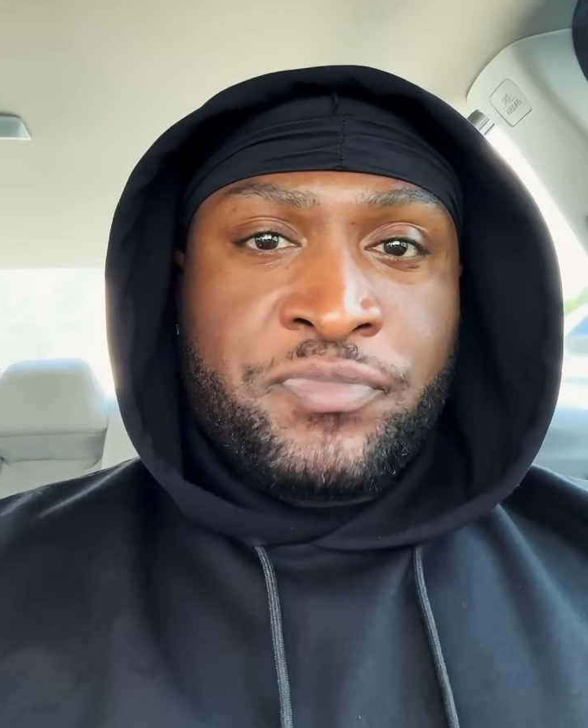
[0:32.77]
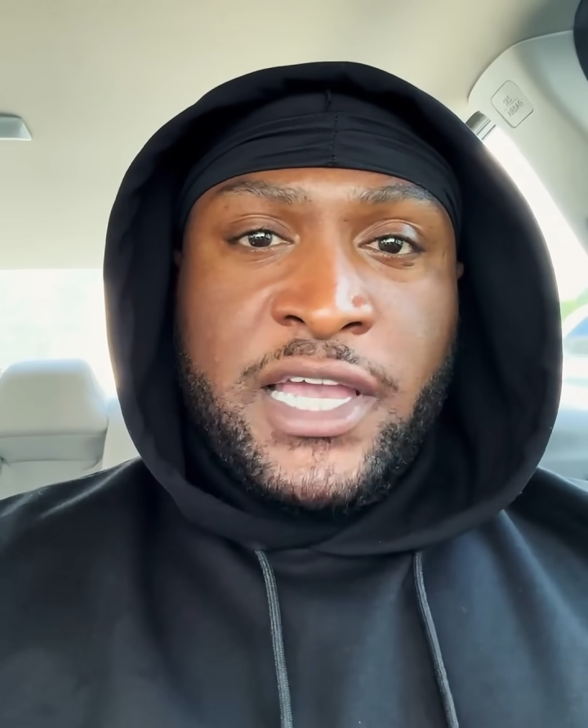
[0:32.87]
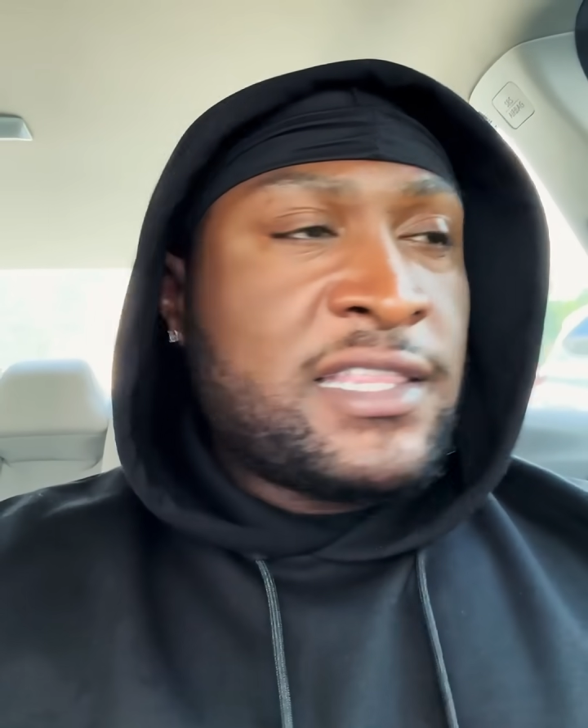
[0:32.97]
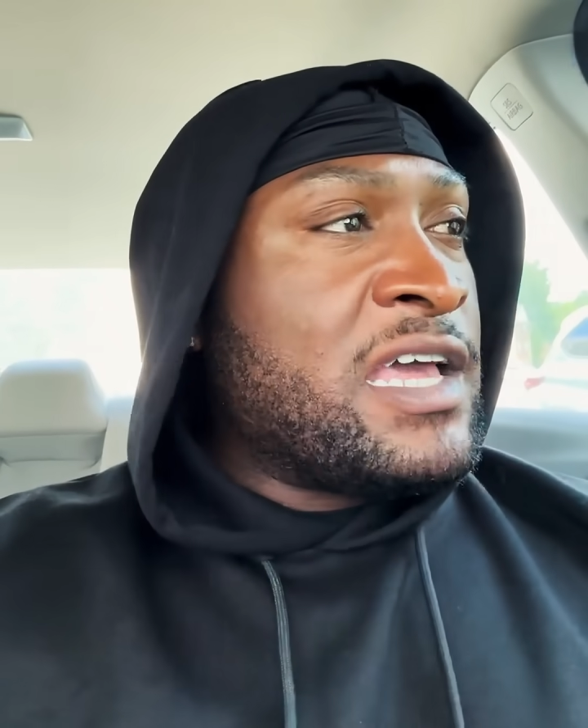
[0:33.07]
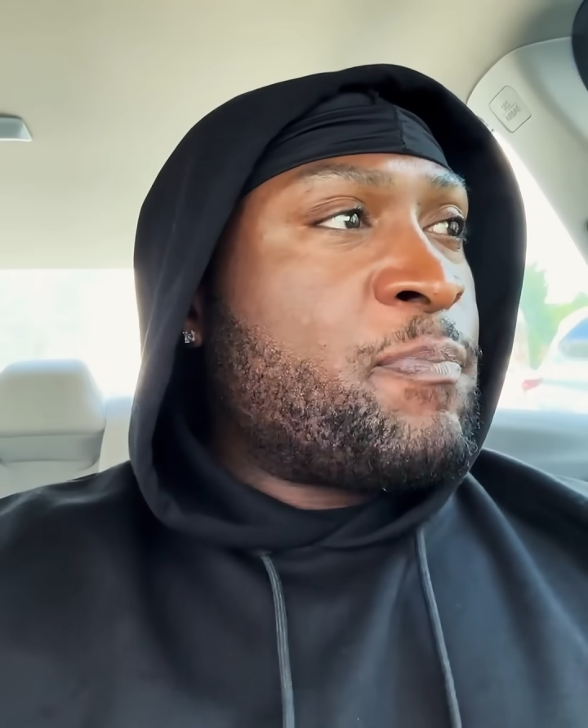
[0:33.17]

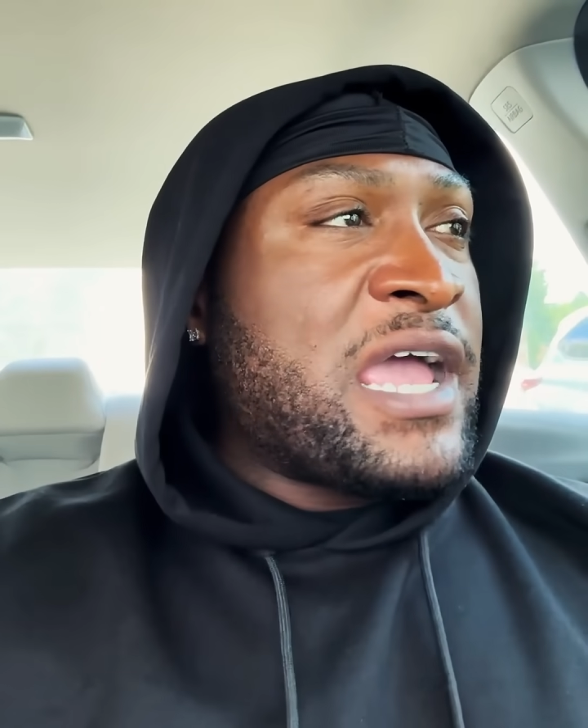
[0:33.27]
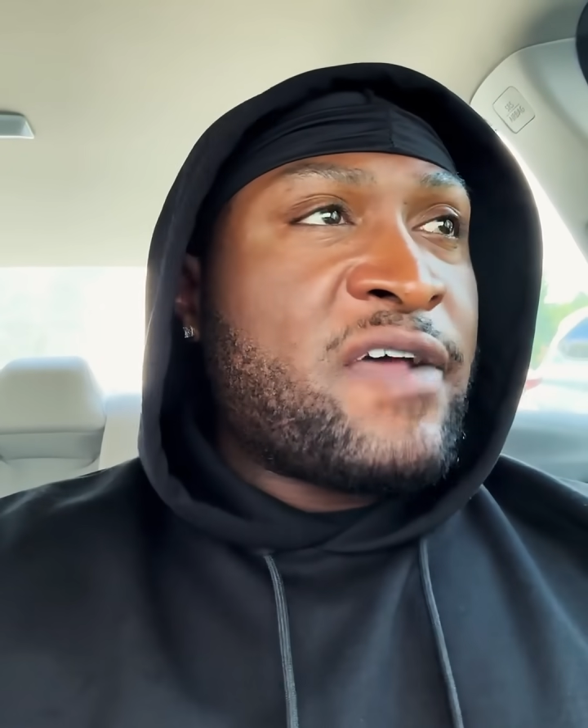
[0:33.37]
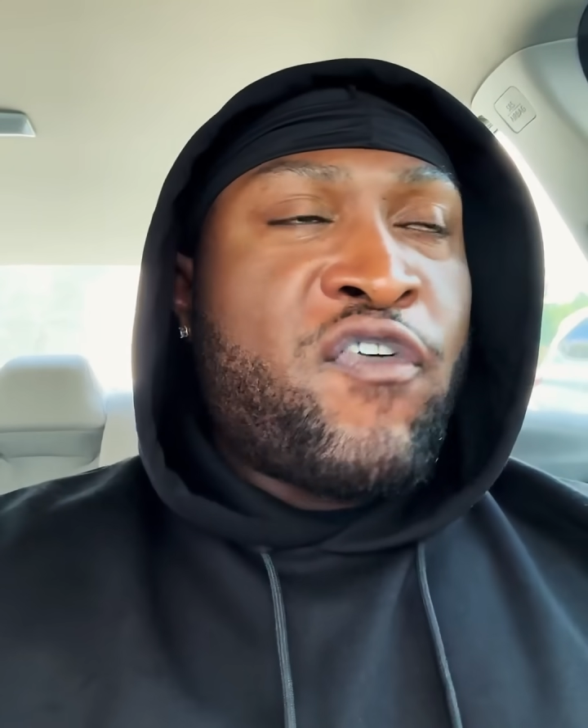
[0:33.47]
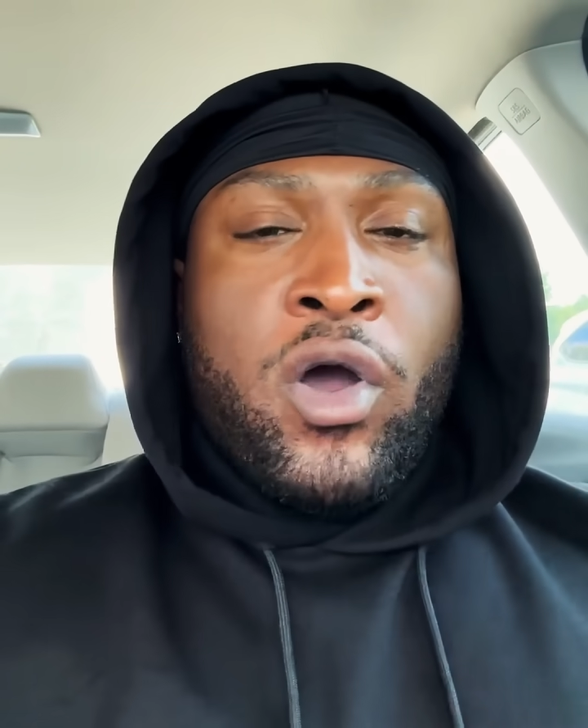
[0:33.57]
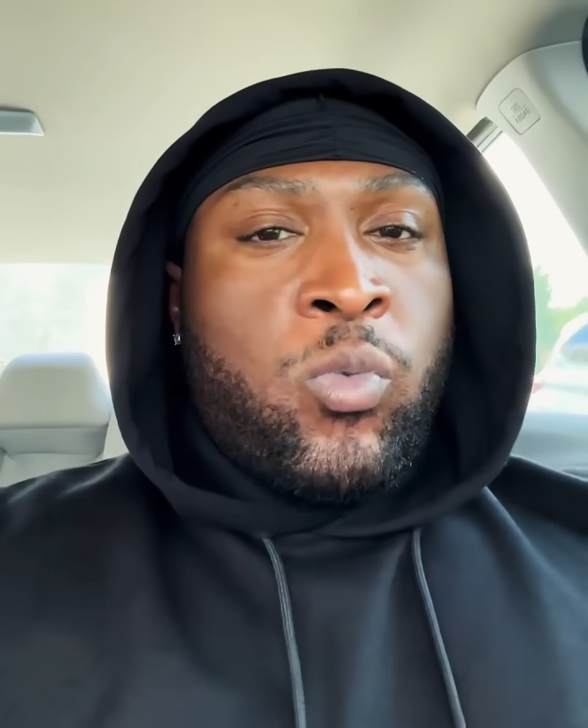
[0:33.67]
And then paying
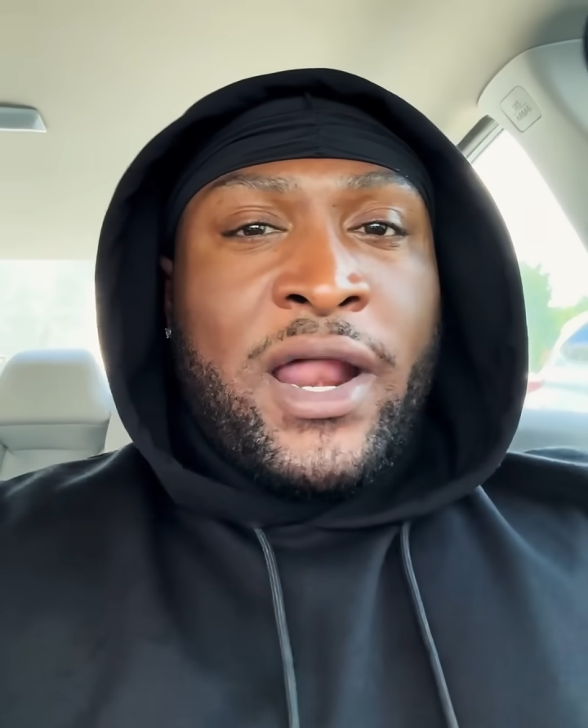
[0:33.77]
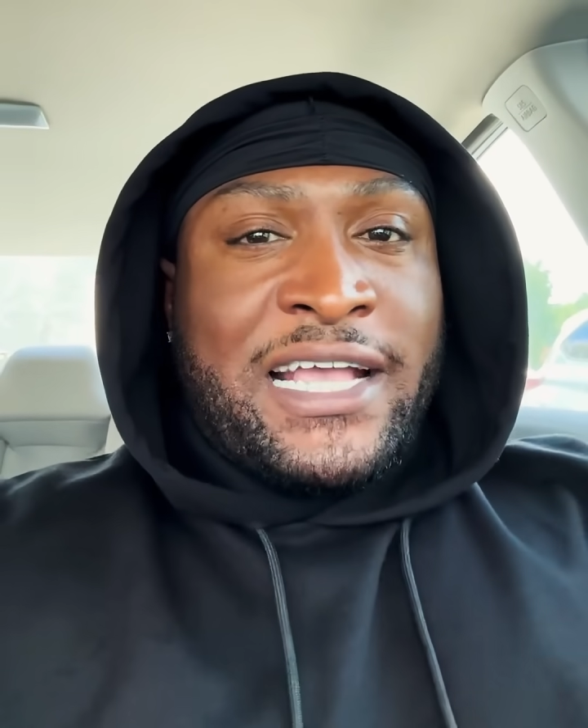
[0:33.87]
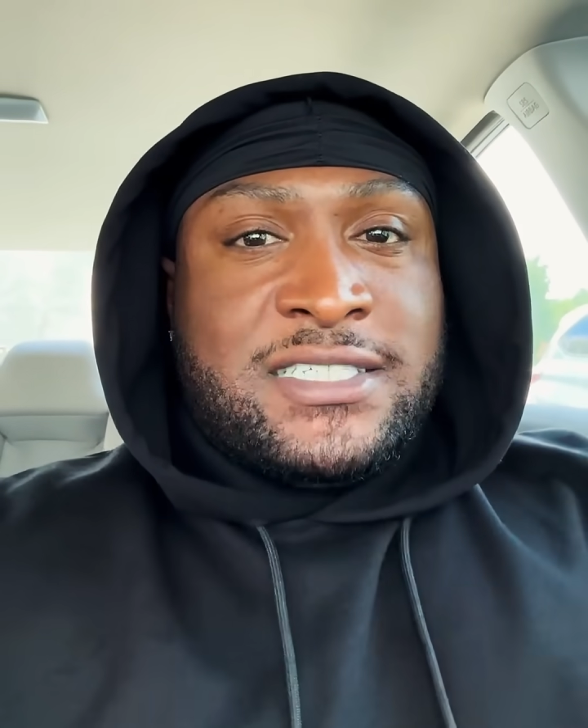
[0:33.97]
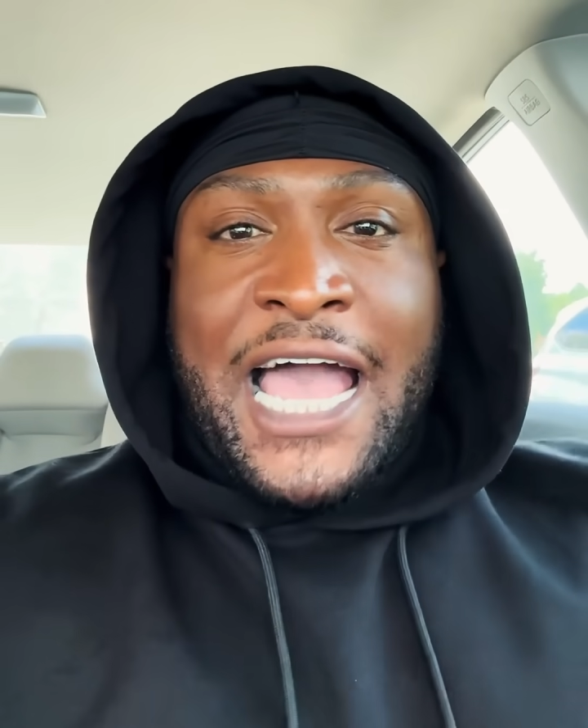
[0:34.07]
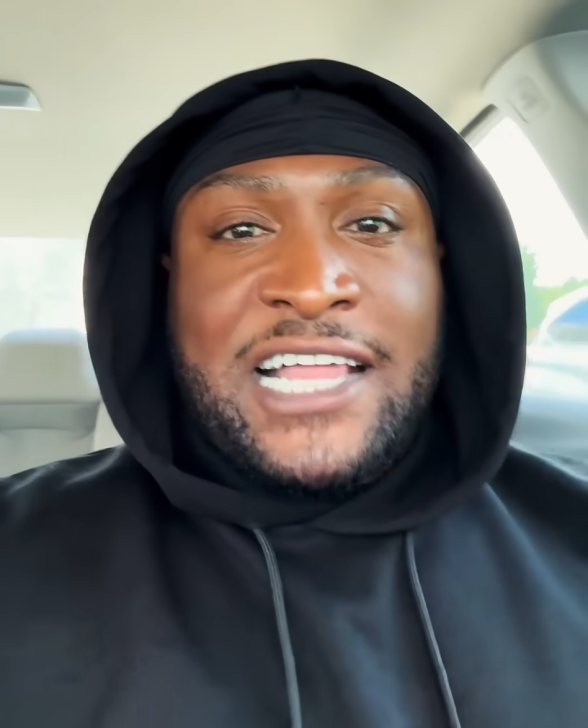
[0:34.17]
for it, what
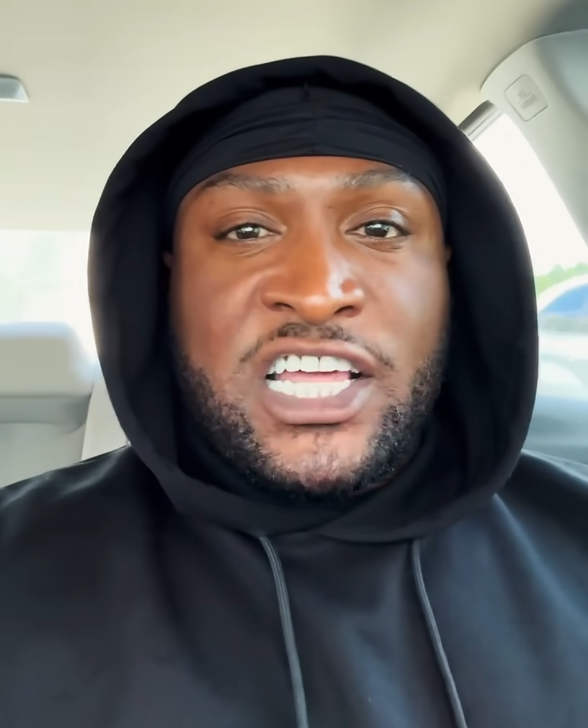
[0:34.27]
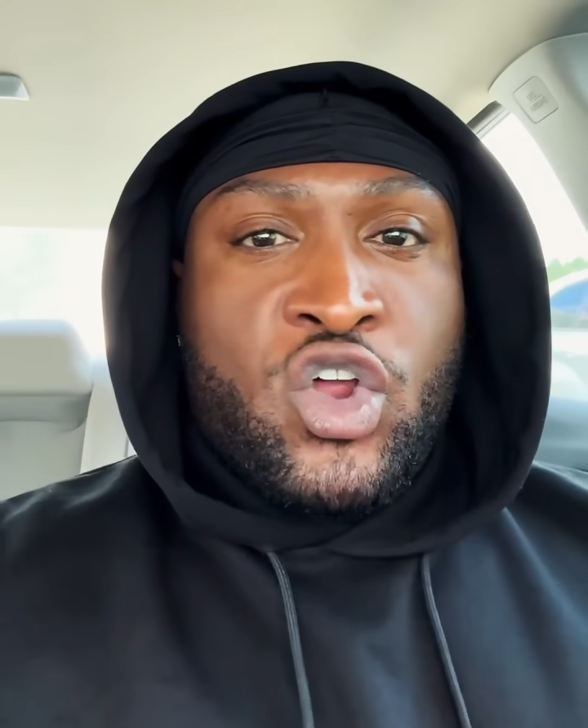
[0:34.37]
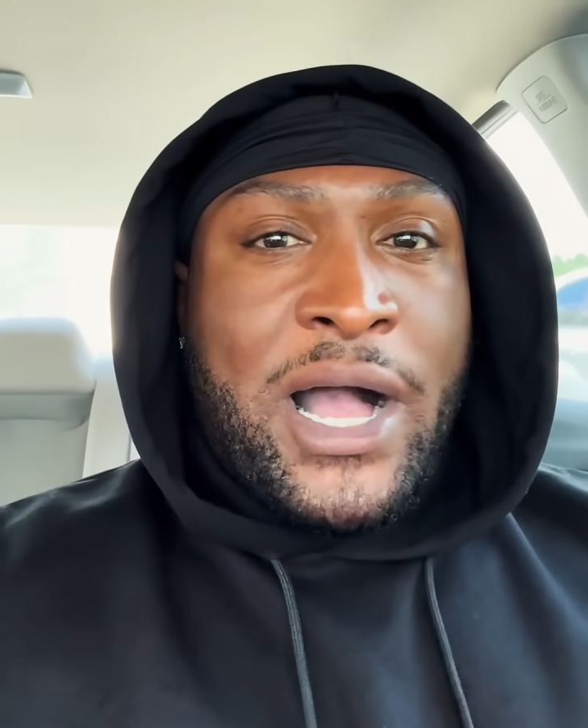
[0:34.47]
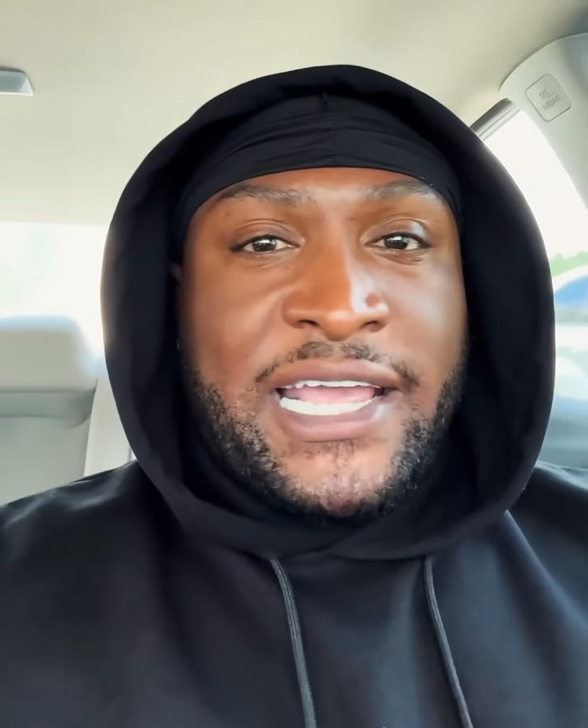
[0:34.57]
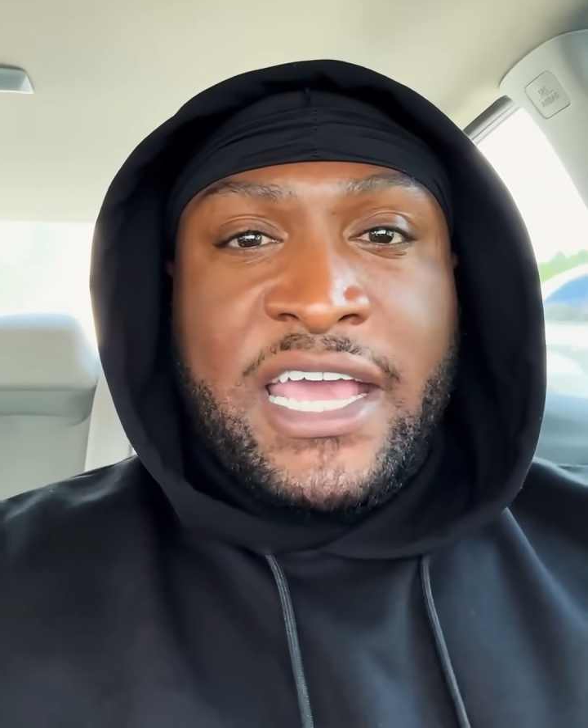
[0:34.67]
exactly
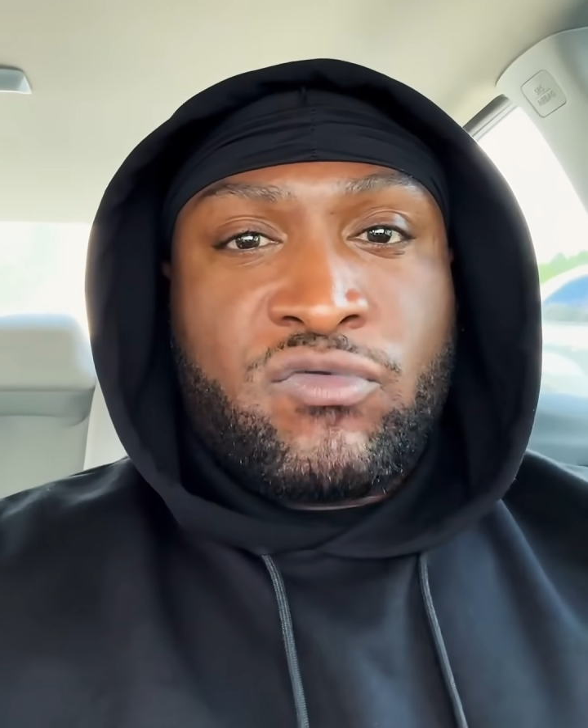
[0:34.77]
do I get